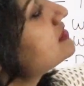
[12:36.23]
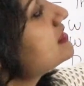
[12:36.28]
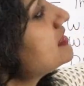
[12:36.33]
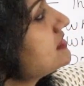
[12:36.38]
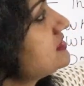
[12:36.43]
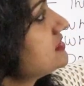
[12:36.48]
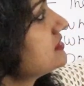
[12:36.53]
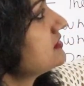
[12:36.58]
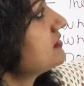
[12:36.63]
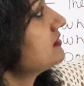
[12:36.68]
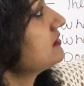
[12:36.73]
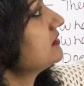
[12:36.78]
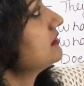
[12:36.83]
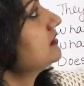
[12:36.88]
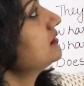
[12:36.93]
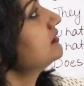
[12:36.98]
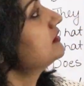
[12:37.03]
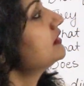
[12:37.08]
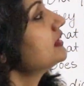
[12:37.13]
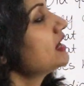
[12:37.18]
did,
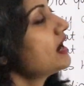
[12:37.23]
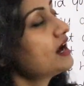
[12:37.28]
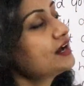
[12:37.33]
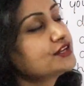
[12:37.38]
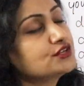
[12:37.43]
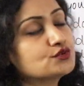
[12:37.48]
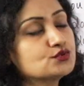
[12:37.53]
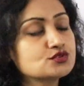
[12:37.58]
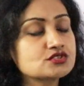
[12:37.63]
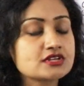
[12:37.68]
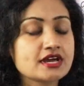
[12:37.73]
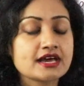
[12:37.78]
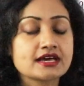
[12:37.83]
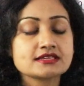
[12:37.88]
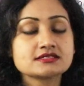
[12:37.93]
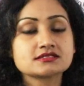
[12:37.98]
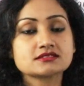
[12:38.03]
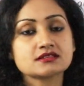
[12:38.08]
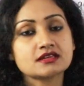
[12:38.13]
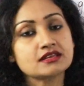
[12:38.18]
they are used as